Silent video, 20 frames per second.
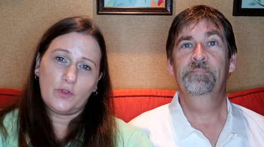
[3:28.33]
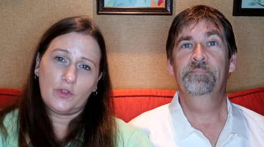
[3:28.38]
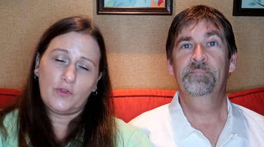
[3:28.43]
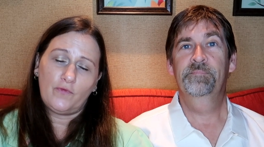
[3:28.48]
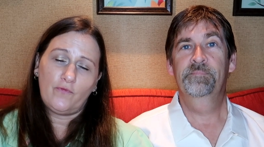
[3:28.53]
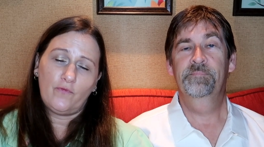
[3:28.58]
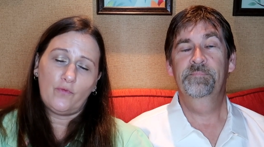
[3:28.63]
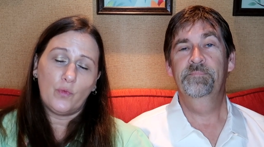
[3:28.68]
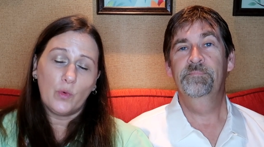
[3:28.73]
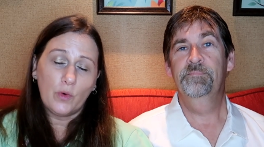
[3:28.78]

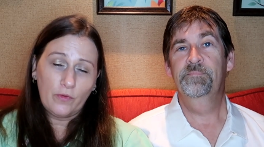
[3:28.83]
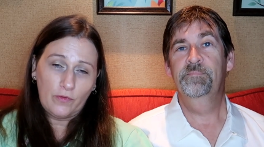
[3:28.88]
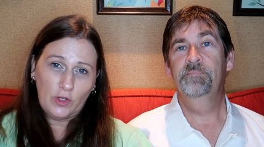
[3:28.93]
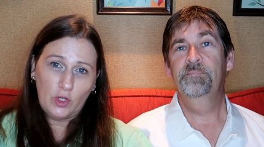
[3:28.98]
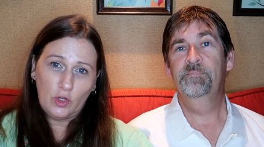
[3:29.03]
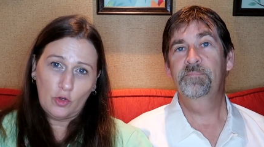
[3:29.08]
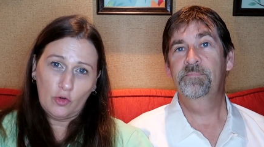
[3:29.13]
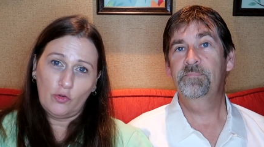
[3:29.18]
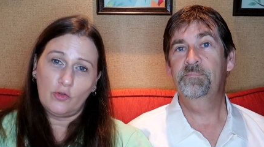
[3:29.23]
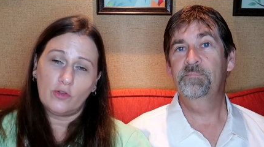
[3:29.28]
Speaker 1: re
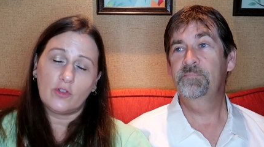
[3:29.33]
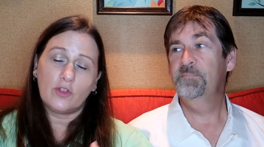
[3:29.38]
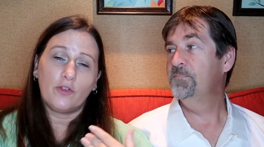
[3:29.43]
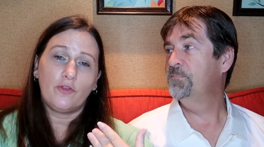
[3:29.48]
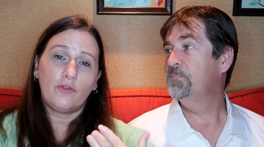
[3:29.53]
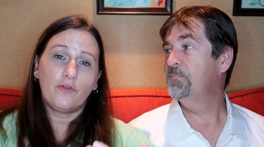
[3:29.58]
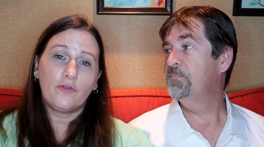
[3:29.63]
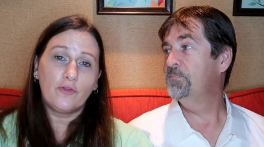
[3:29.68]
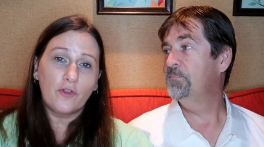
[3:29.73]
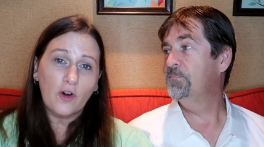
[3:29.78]
reviews
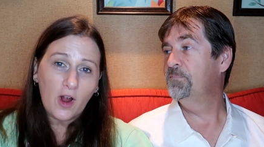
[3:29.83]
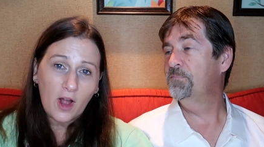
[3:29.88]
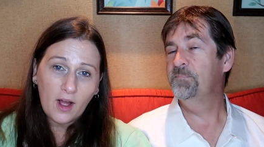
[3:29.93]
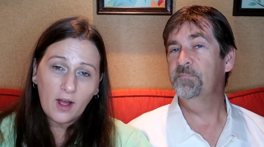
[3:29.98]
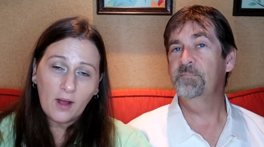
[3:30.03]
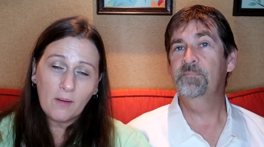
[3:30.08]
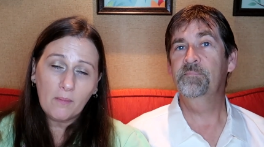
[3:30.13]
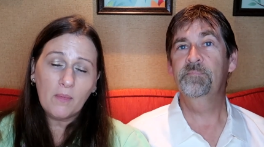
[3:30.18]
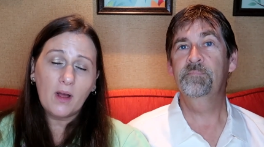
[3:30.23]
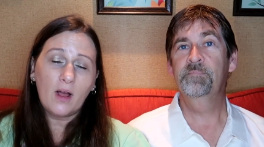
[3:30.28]

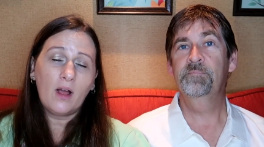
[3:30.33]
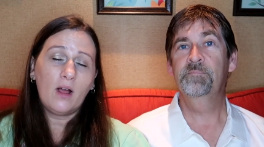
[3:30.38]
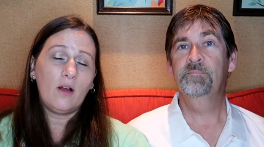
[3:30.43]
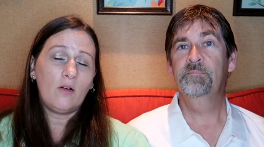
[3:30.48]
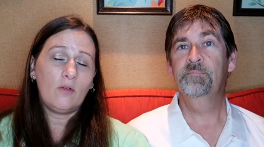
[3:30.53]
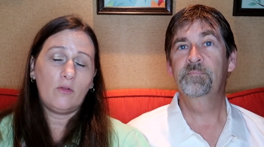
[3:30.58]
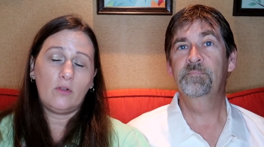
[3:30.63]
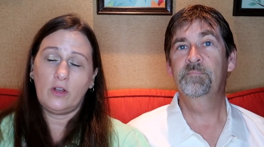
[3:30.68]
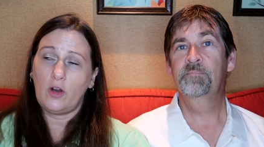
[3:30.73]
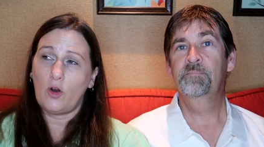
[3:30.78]
from,
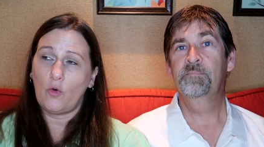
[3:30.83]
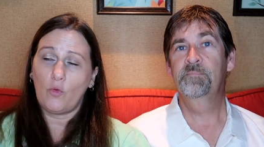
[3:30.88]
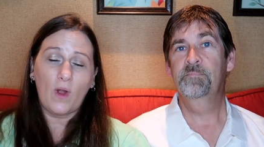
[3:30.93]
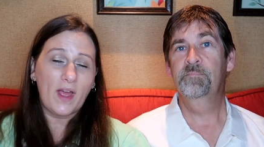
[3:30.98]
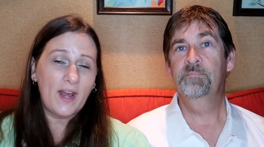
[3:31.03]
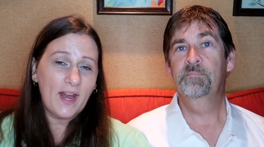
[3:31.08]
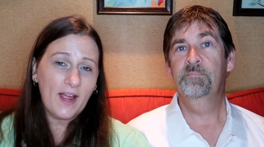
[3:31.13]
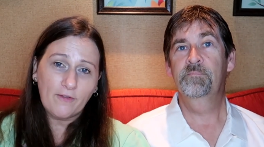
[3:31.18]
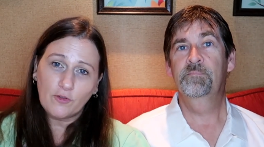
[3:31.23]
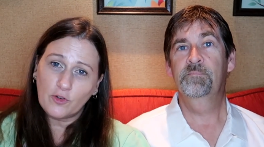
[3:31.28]
you know,
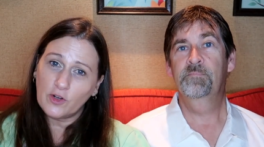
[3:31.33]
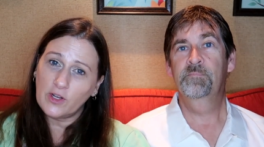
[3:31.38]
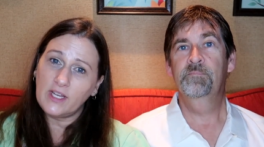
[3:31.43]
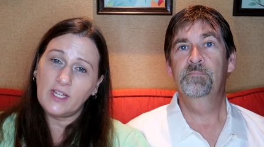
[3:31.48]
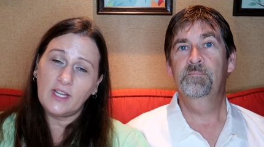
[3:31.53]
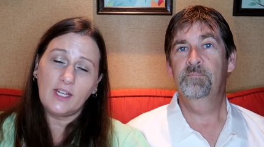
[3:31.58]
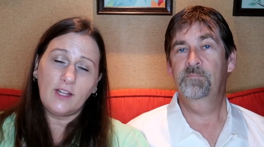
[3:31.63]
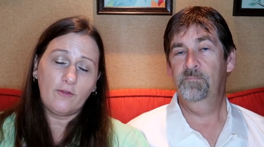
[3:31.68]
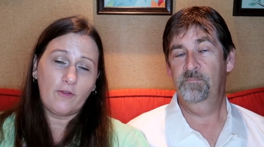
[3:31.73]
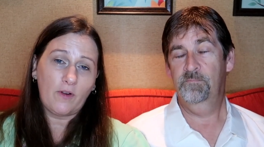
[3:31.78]
right after
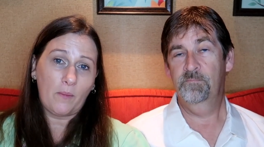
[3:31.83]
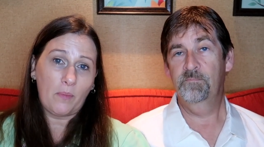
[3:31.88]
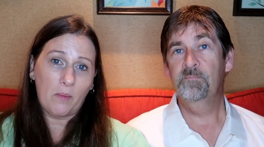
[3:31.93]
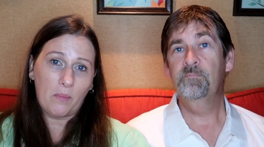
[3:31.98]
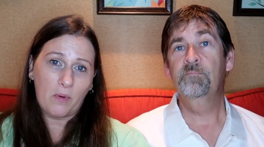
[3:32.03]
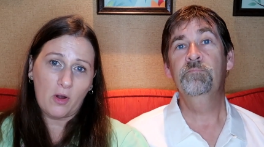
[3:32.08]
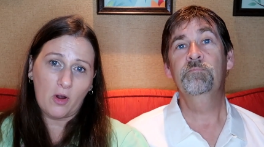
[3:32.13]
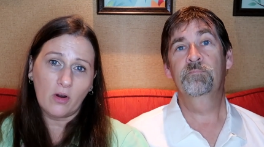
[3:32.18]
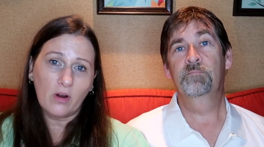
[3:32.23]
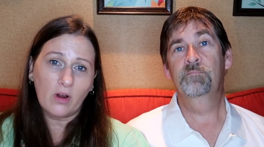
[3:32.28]
eating from
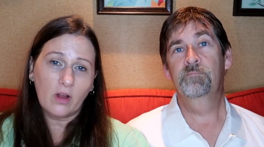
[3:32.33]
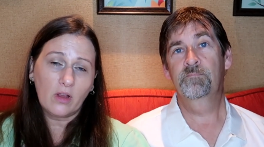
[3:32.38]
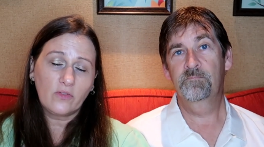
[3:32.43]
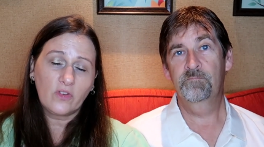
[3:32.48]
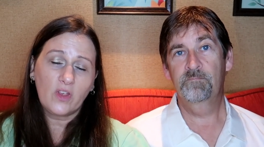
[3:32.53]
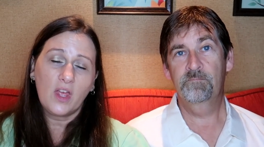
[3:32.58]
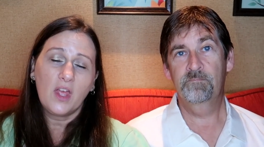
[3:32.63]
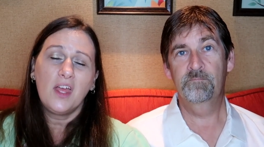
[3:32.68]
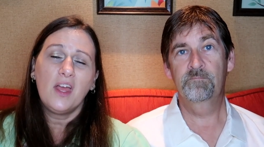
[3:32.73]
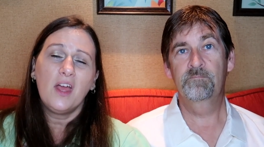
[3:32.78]
the
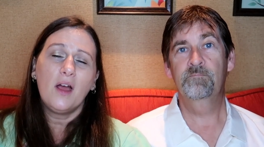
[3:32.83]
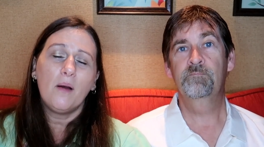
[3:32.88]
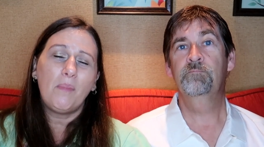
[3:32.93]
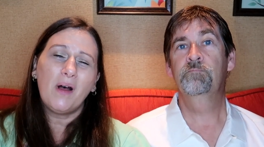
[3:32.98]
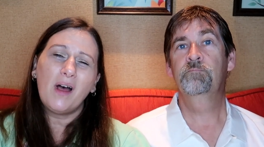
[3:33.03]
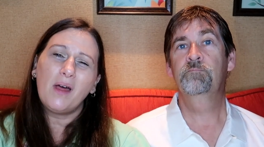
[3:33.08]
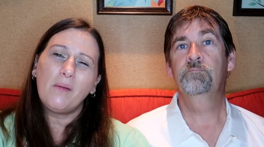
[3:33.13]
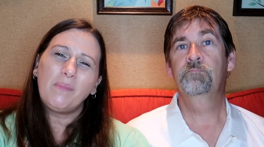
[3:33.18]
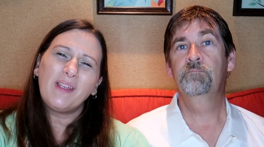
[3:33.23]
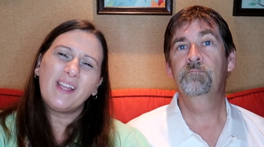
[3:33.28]
parks.
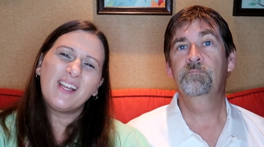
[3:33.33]
But